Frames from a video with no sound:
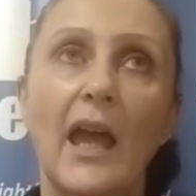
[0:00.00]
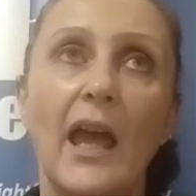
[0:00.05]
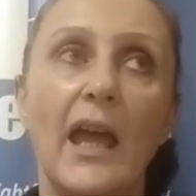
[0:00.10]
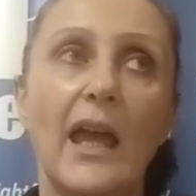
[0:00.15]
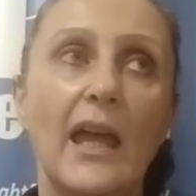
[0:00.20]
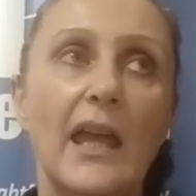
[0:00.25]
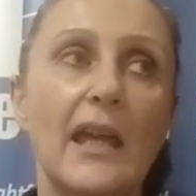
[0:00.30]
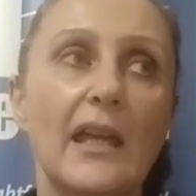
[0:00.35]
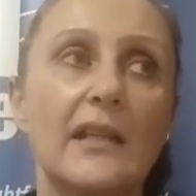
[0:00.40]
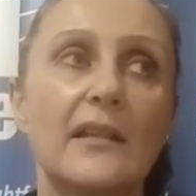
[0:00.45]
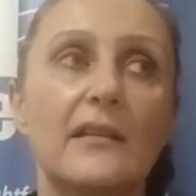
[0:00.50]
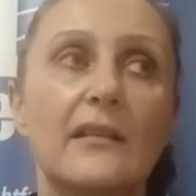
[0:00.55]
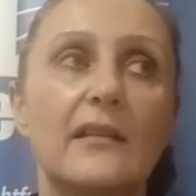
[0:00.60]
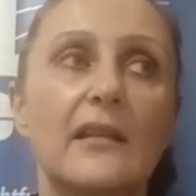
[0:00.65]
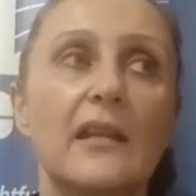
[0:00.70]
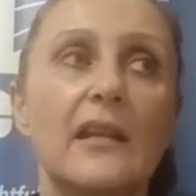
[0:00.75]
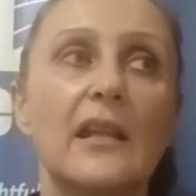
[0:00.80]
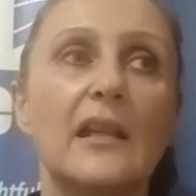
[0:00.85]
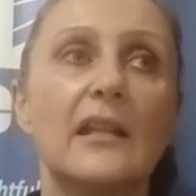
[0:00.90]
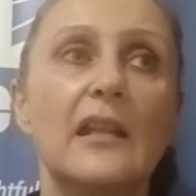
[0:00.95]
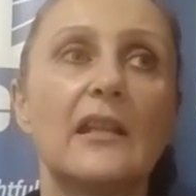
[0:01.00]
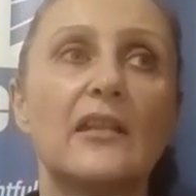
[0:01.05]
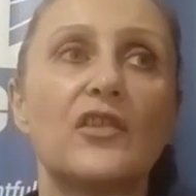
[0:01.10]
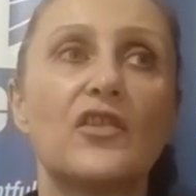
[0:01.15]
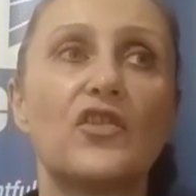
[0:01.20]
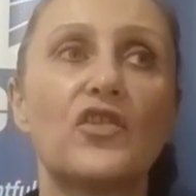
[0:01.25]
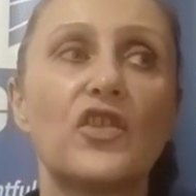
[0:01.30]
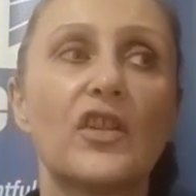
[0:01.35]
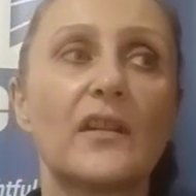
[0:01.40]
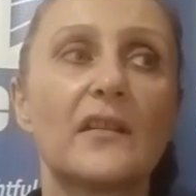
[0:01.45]
and it
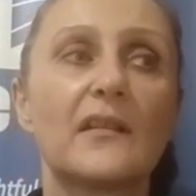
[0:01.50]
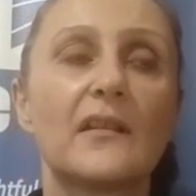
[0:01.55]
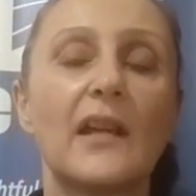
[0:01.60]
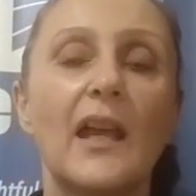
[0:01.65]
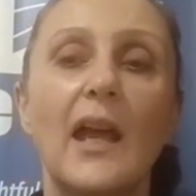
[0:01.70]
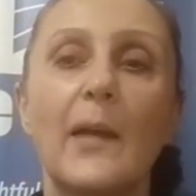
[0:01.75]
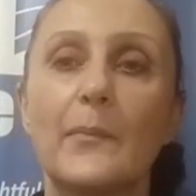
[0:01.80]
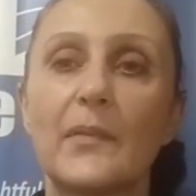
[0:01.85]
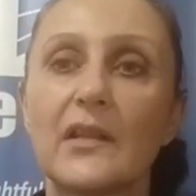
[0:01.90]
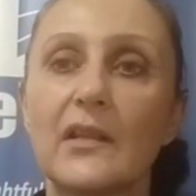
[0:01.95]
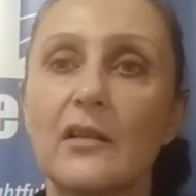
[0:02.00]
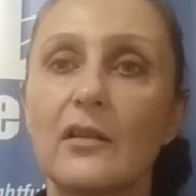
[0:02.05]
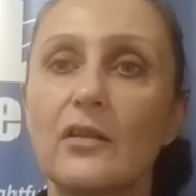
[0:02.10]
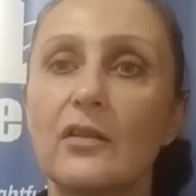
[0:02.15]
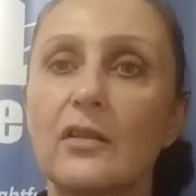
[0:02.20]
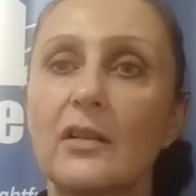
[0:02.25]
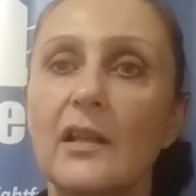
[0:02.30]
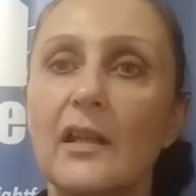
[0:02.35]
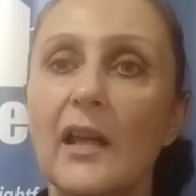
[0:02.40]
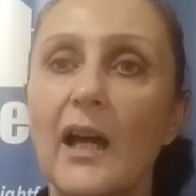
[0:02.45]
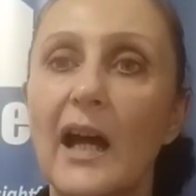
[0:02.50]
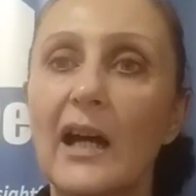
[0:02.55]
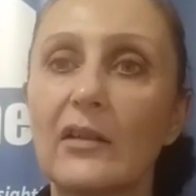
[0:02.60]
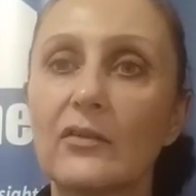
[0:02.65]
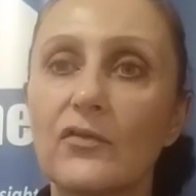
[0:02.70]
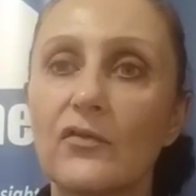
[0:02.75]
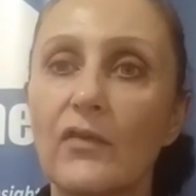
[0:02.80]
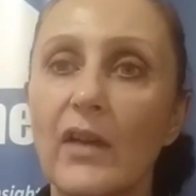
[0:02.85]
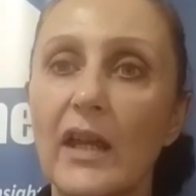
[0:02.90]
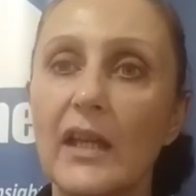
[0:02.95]
is just absolutely
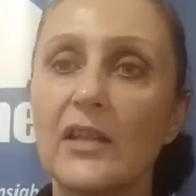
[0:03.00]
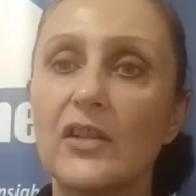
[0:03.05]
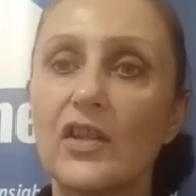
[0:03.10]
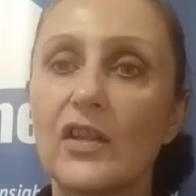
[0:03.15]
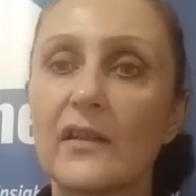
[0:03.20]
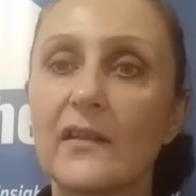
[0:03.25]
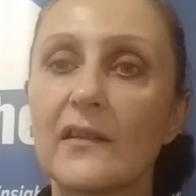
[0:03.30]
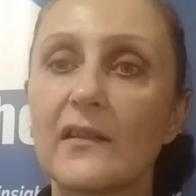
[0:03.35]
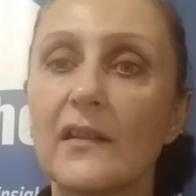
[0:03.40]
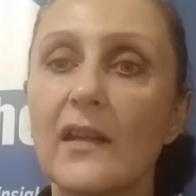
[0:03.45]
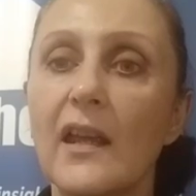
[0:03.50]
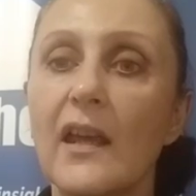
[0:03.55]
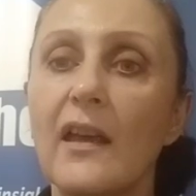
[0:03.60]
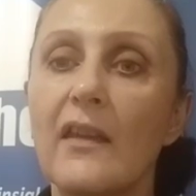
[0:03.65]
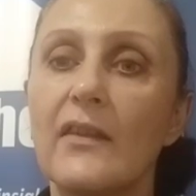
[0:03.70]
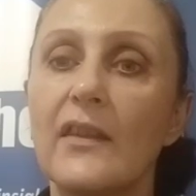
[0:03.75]
outrageous,